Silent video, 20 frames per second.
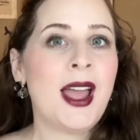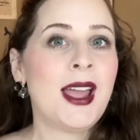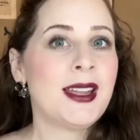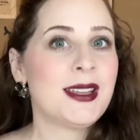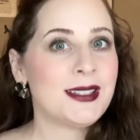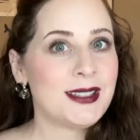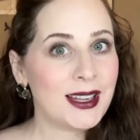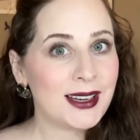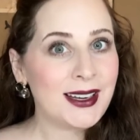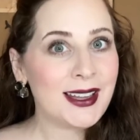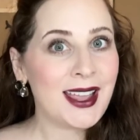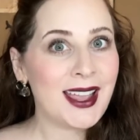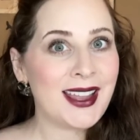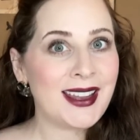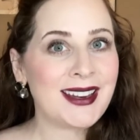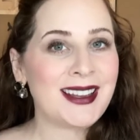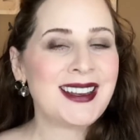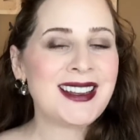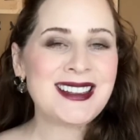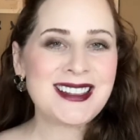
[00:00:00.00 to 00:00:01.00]

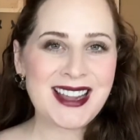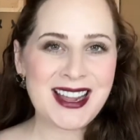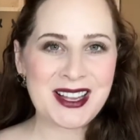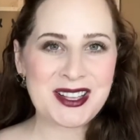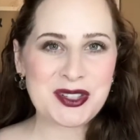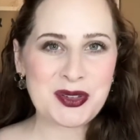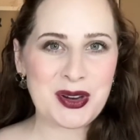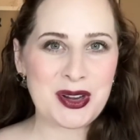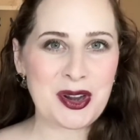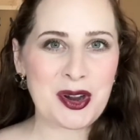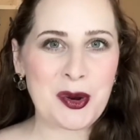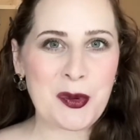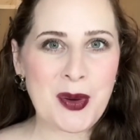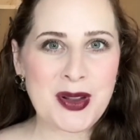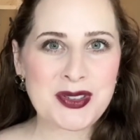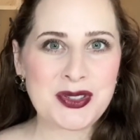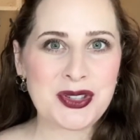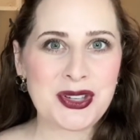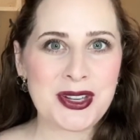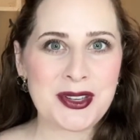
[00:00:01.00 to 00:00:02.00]
dedicated to answering your
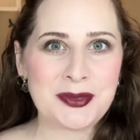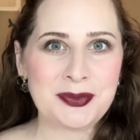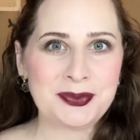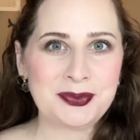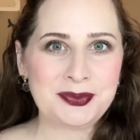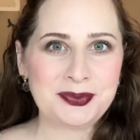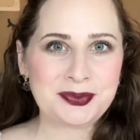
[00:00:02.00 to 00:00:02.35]
question.